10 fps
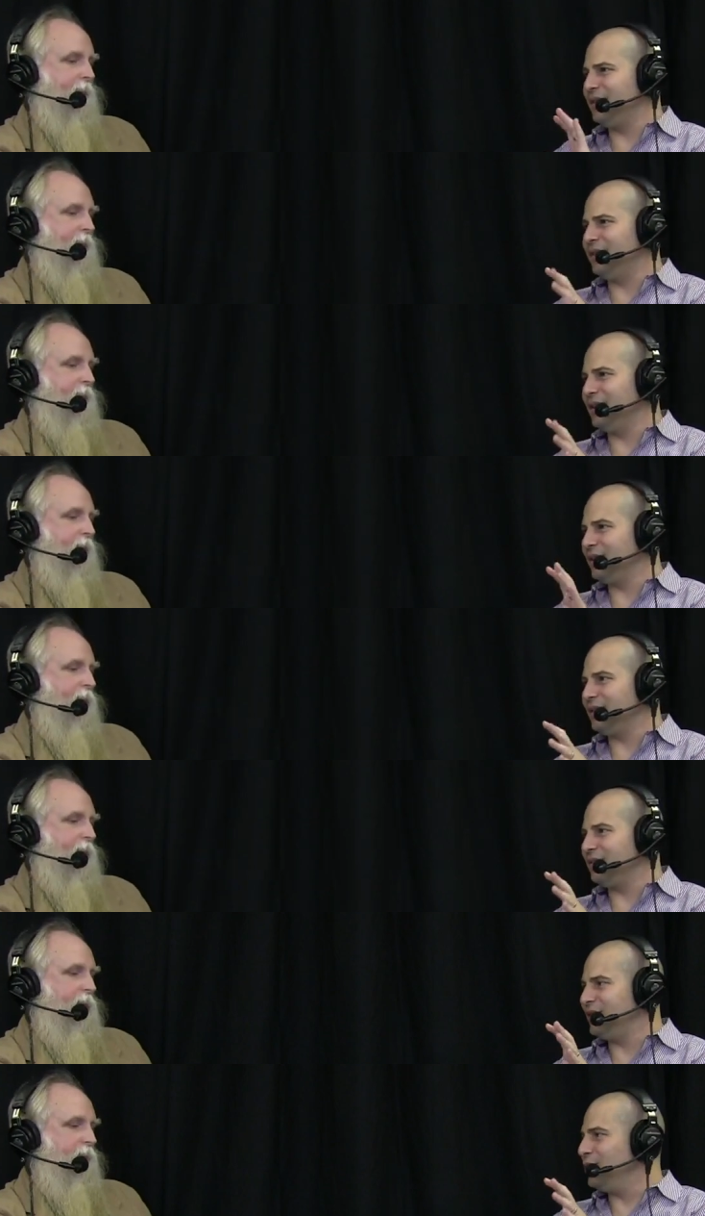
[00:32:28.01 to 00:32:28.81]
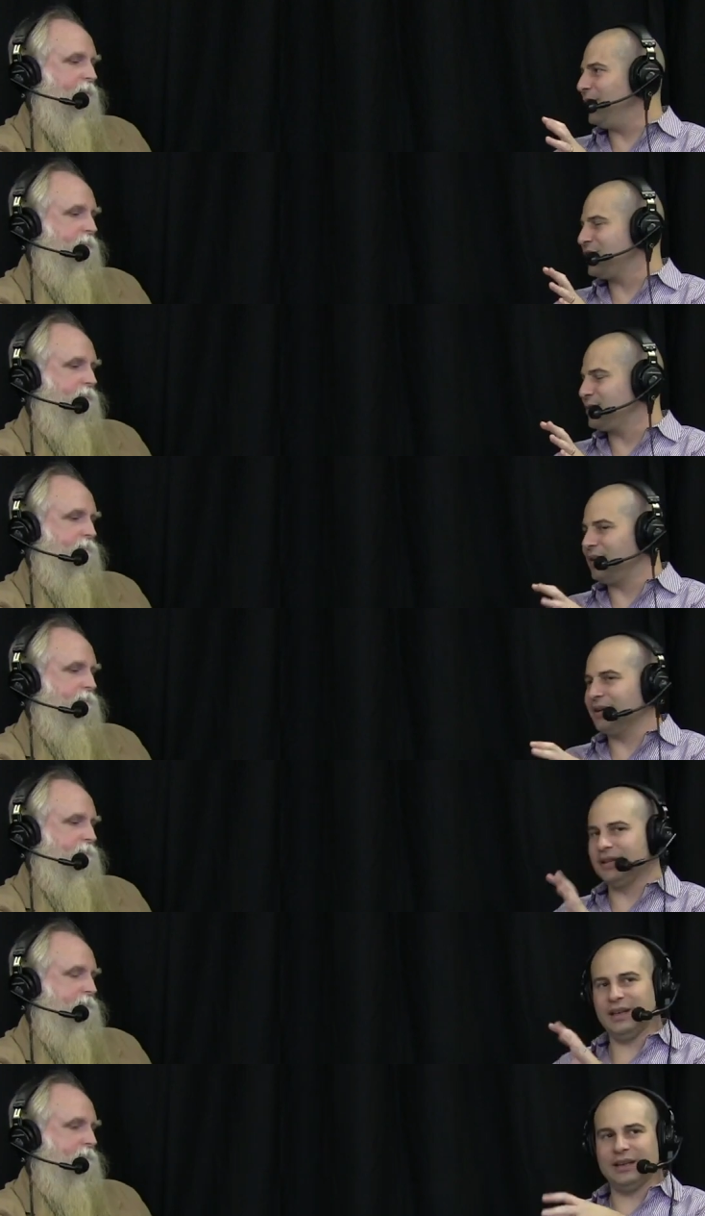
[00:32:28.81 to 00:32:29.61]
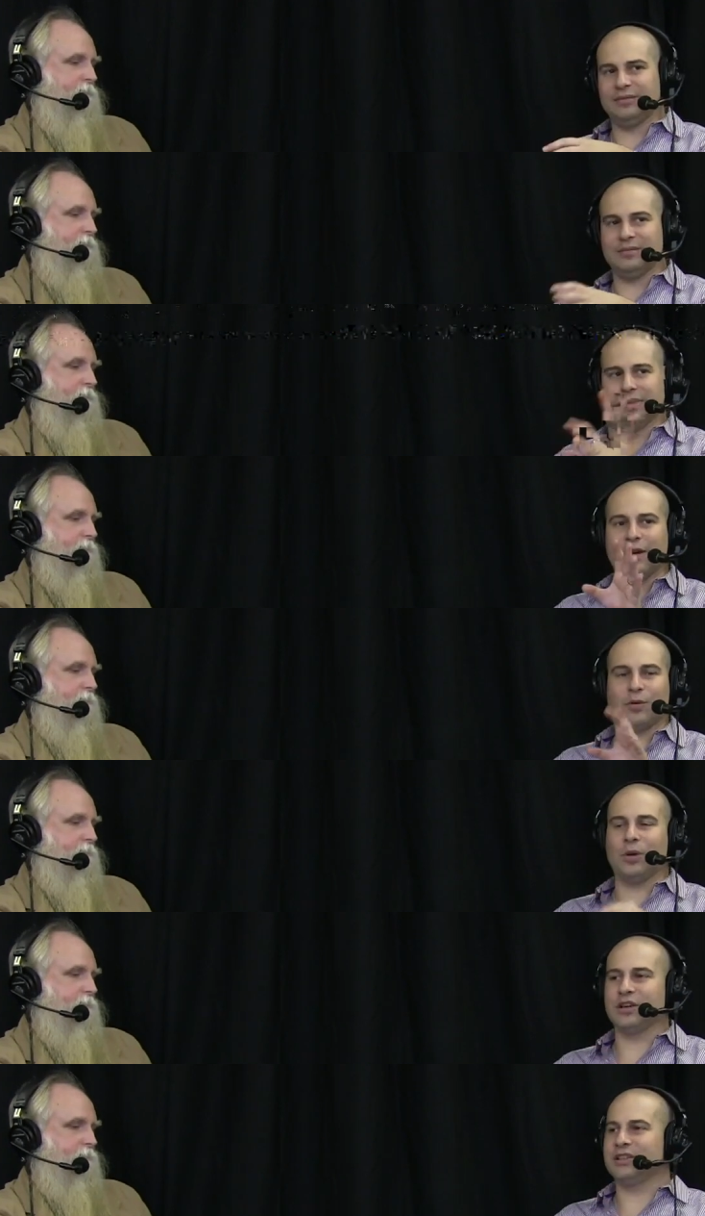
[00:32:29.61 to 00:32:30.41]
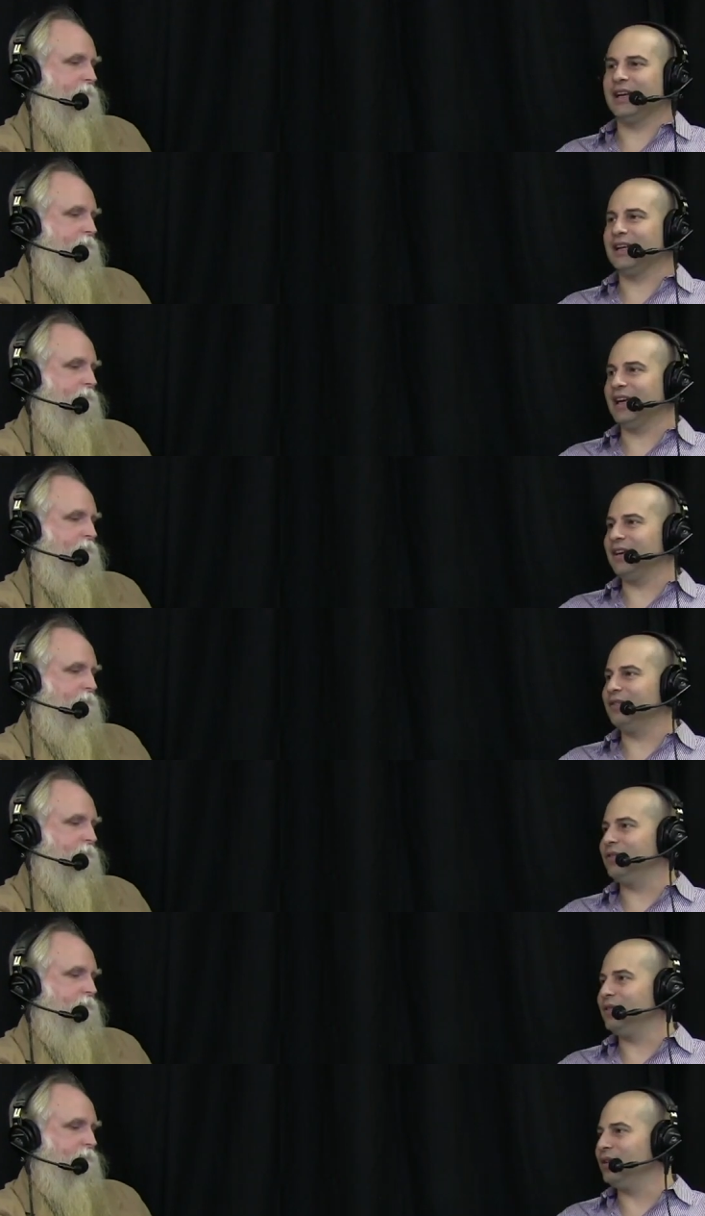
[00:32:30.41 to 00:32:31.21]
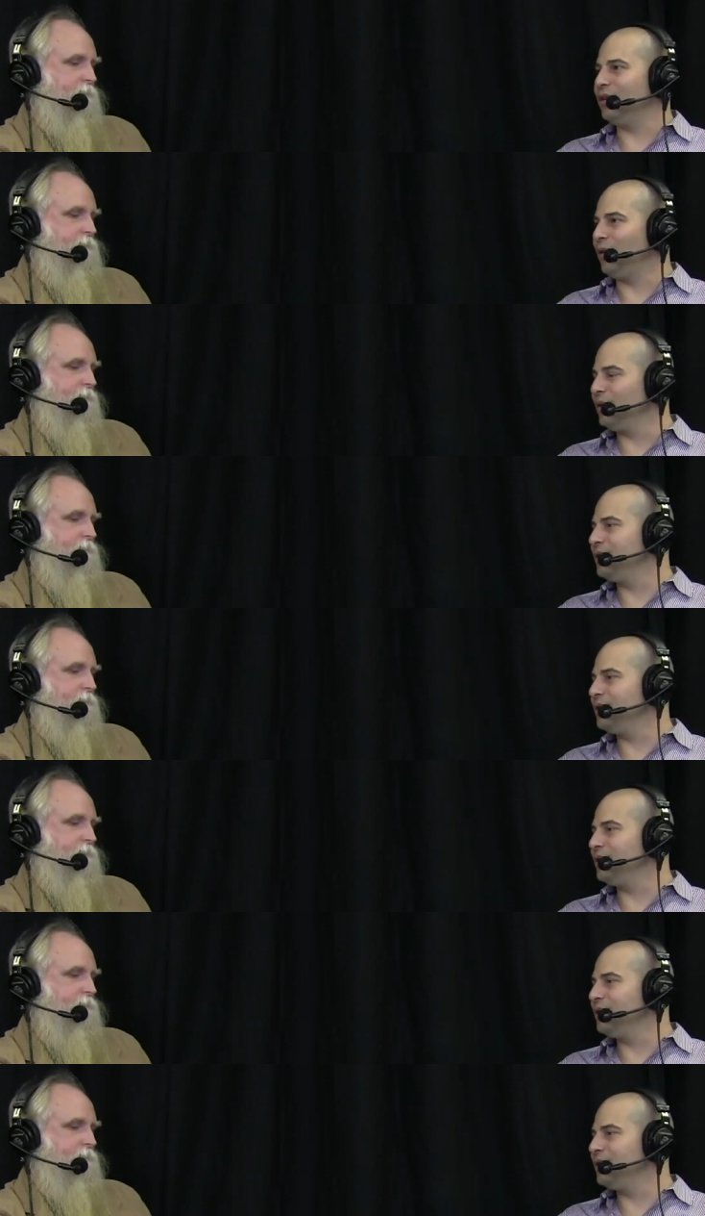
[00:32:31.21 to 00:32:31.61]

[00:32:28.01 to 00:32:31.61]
Speaker 1: the U.S. one and never watched that again. The only